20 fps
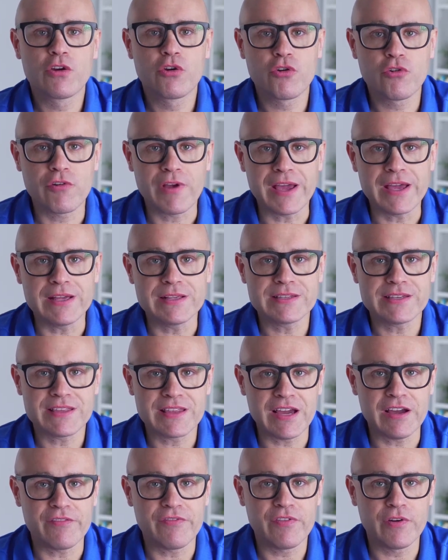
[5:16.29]
create
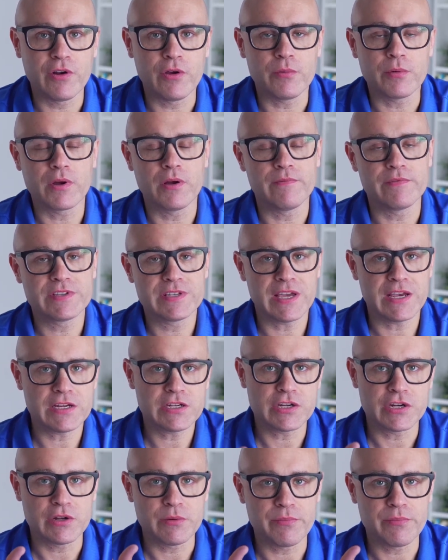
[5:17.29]
that follow-up conversation.